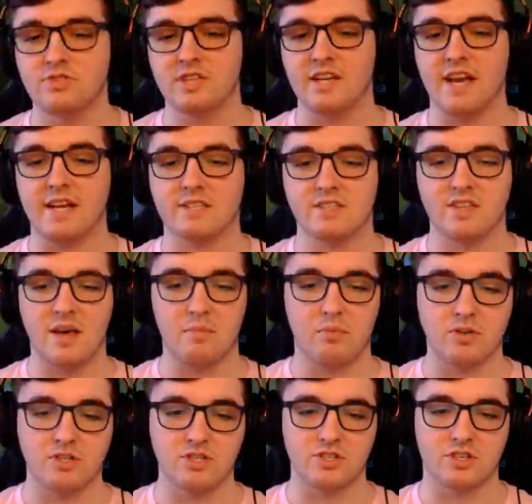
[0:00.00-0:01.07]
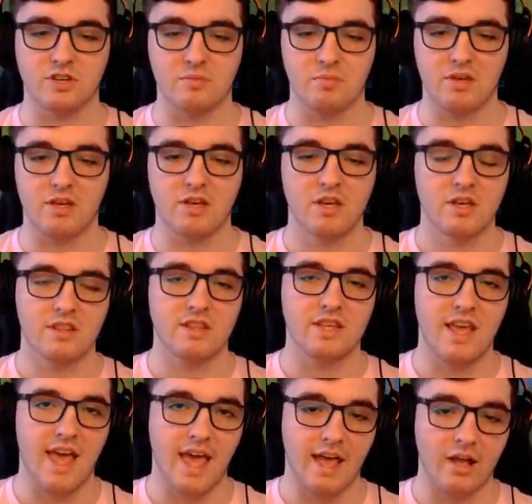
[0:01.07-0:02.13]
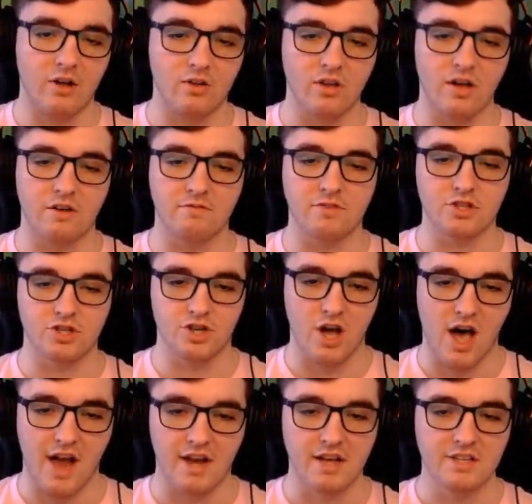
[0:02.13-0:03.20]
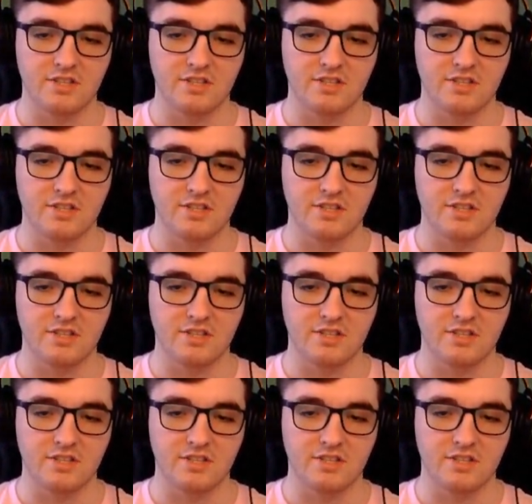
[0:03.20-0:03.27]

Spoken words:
the next step, which is going to be the angle of the shot.